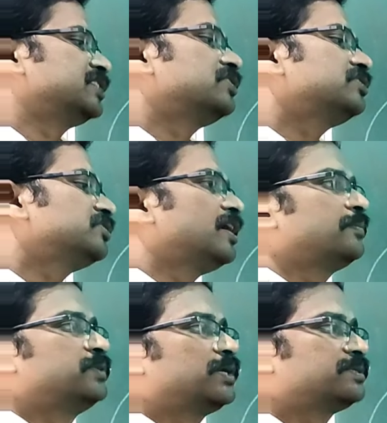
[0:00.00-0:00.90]
state, so
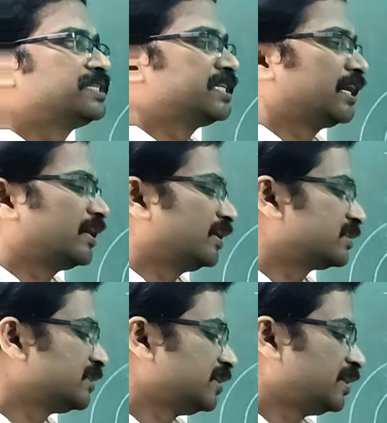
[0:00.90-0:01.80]
absorption is occurs.
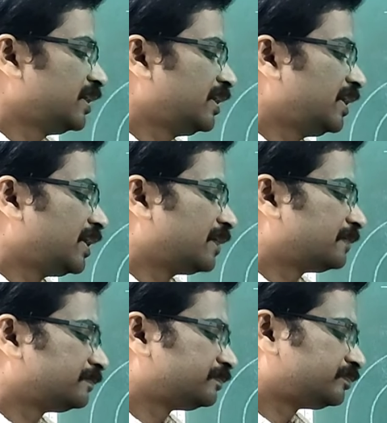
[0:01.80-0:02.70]

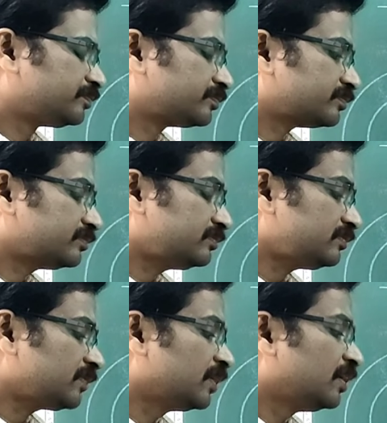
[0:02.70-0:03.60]
Here
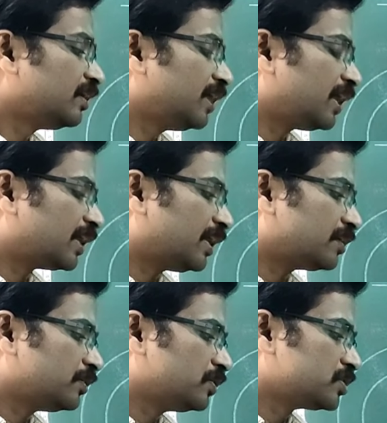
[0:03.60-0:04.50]

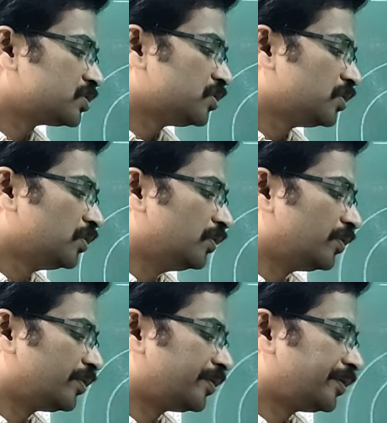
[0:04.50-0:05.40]
electron goes
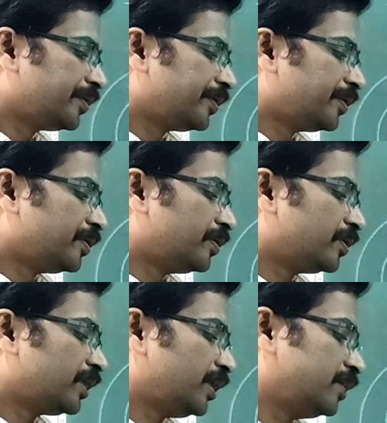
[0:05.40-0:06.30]
to,
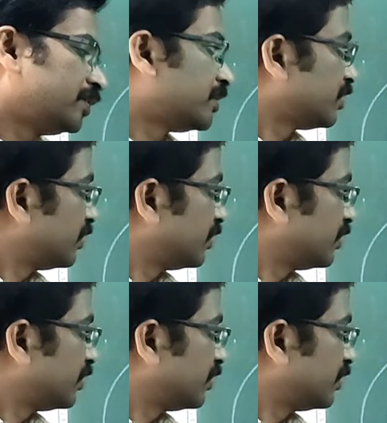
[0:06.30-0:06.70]
okay,